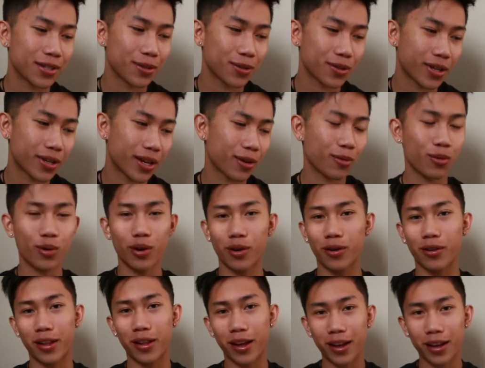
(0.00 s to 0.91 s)
It was like,
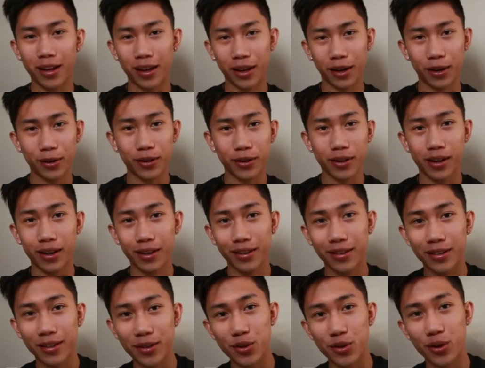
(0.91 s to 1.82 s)
whoa, I don't
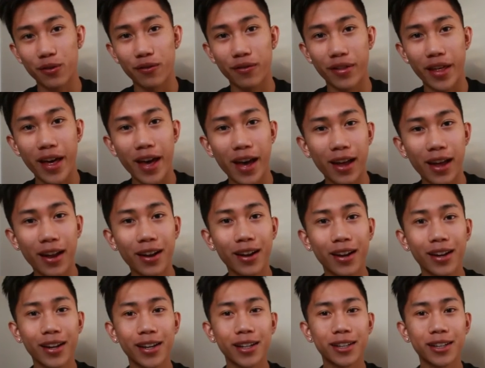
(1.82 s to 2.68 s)
deserve that.